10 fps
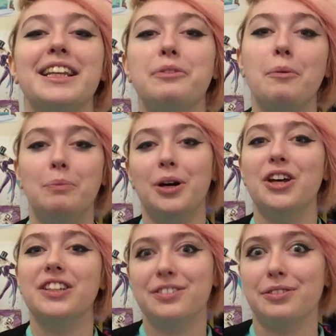Like they were
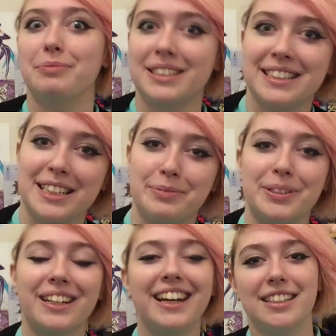birthed from my
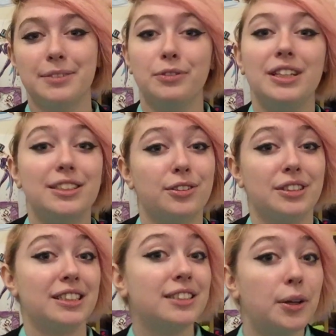sketchbook. Some of these are
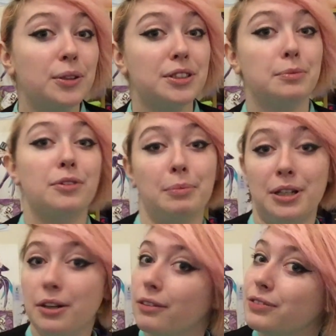already sold, some of them
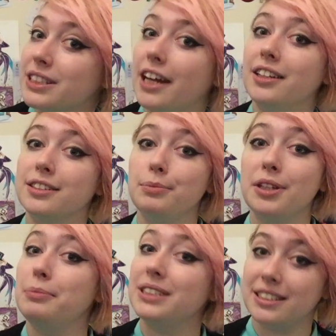are not for sale, and some
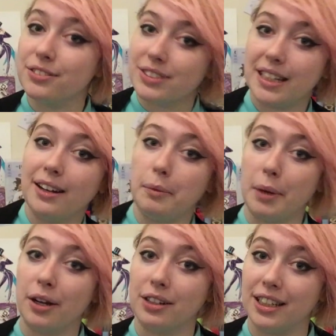of them are still for sale
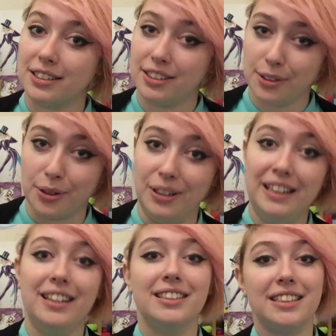on my online store.
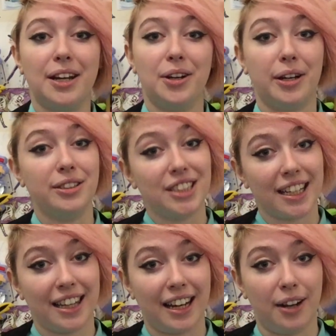So go and
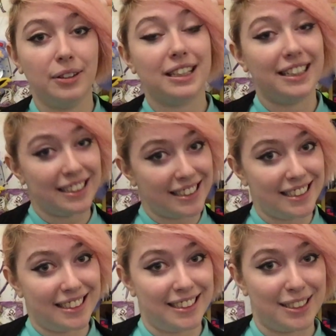check that out, the link's
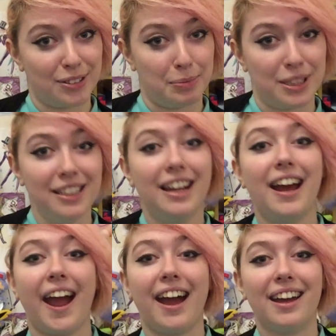in the description,
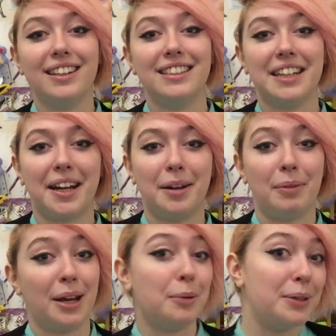and
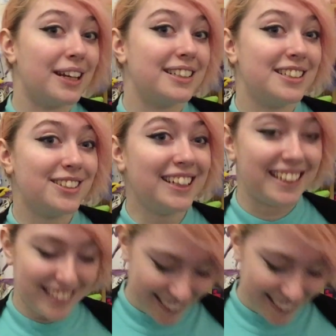I hope you guys enjoy it.